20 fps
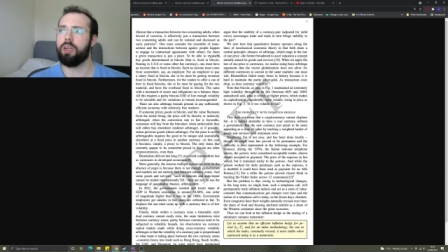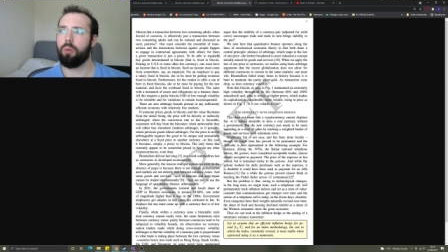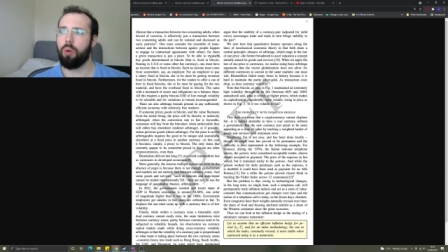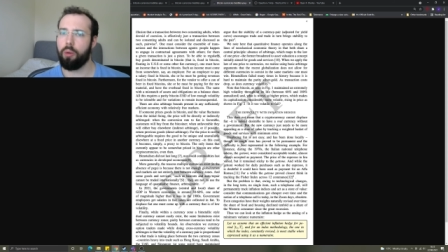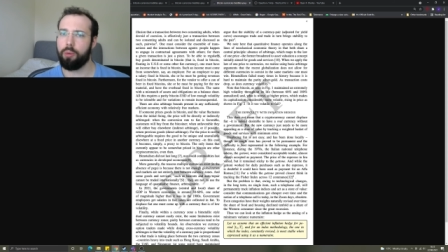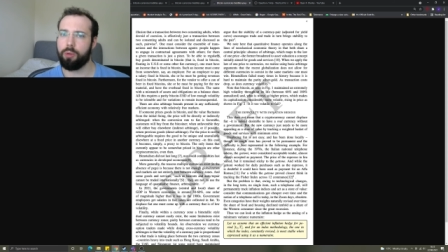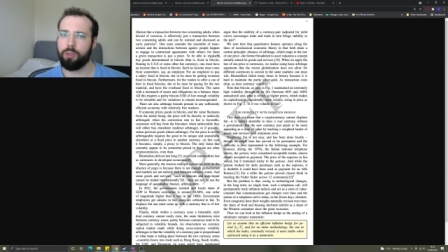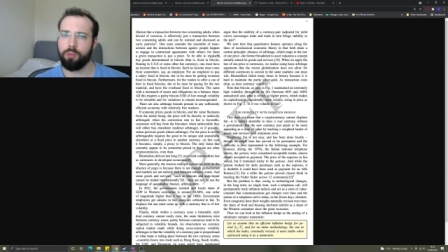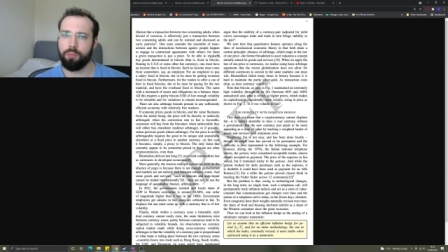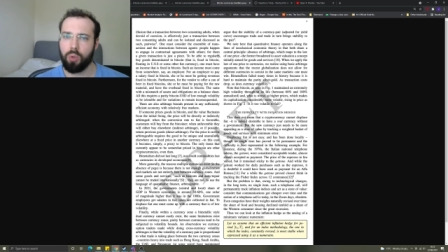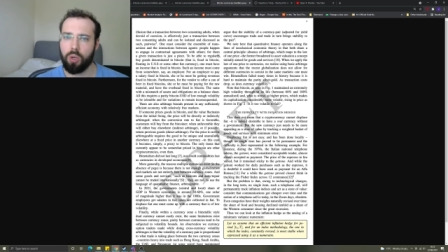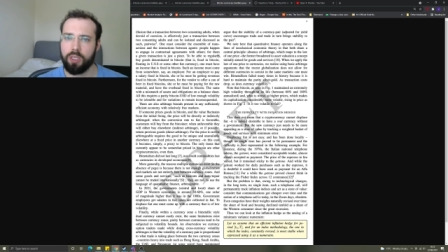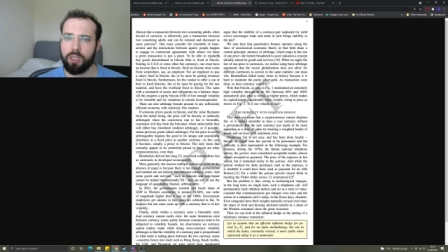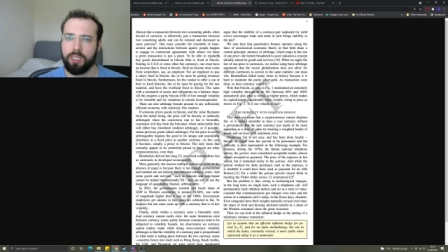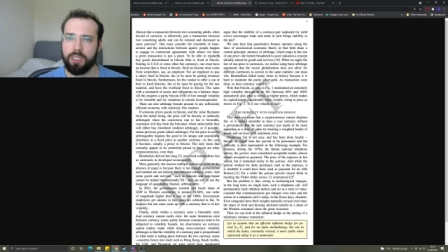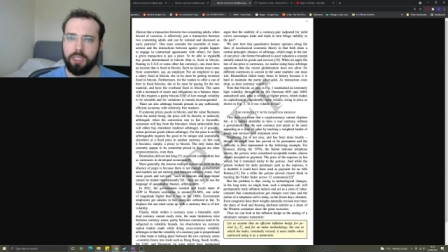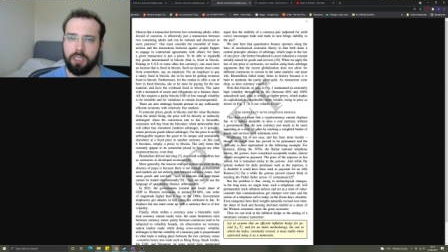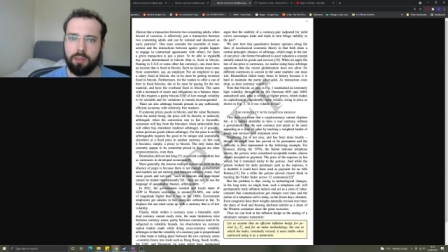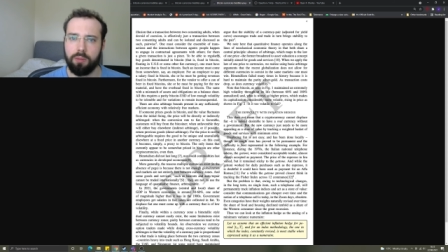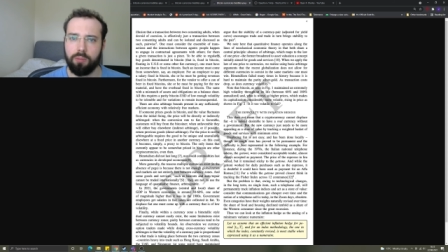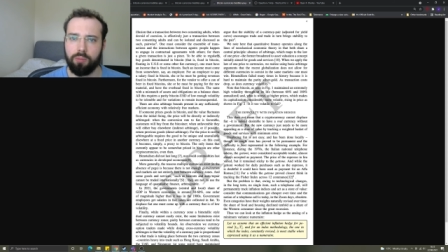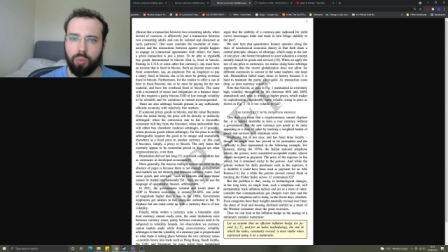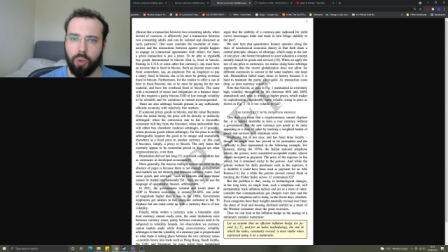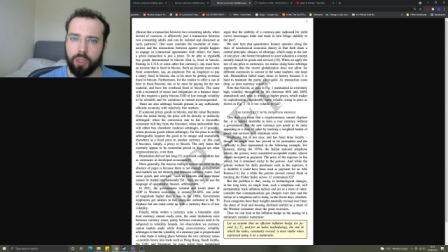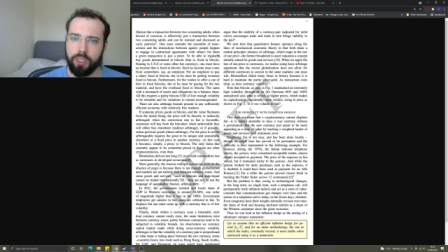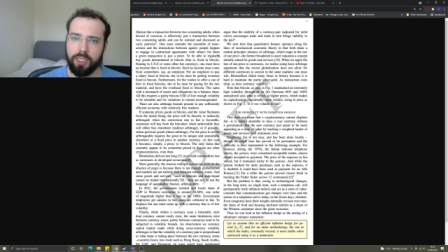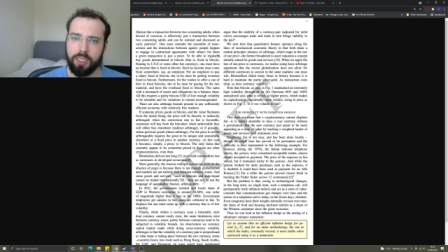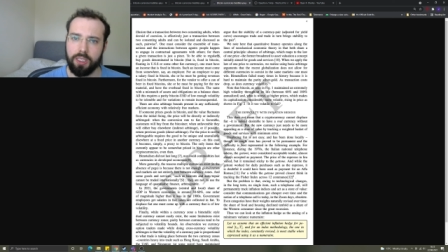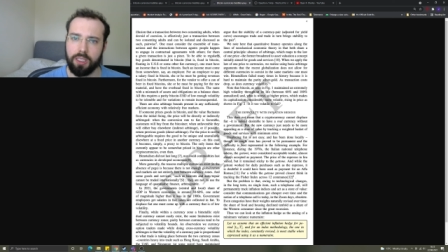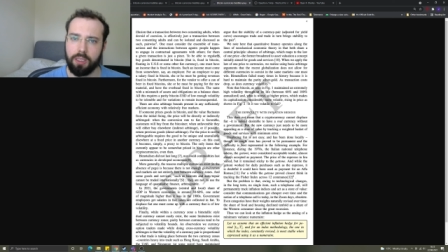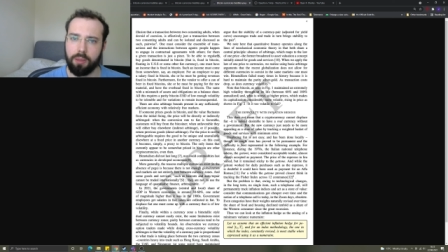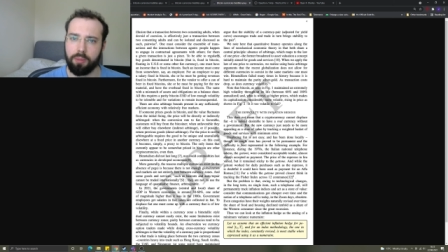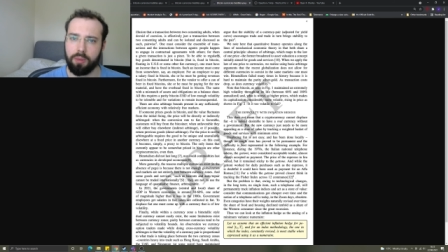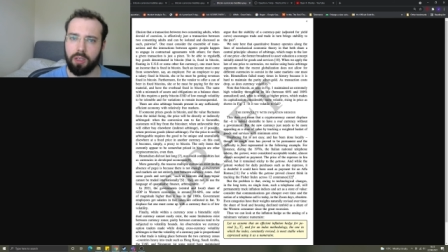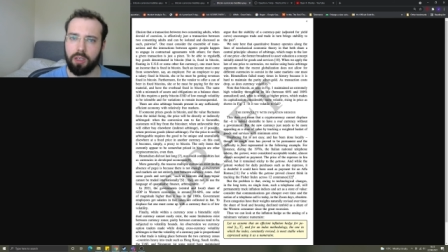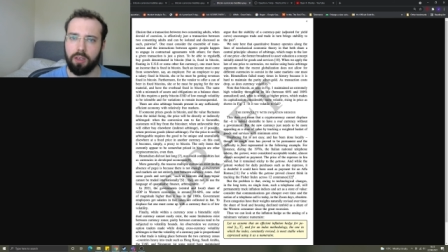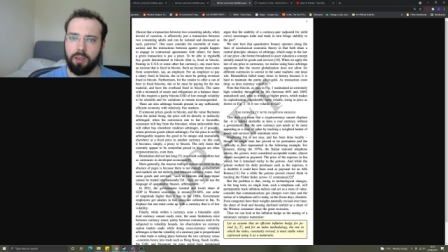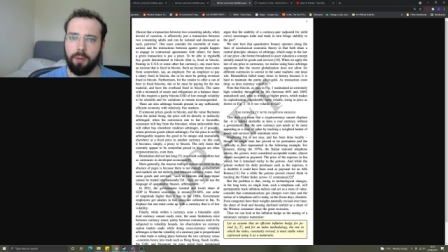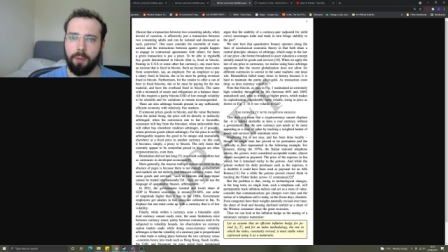Why would you price price it in something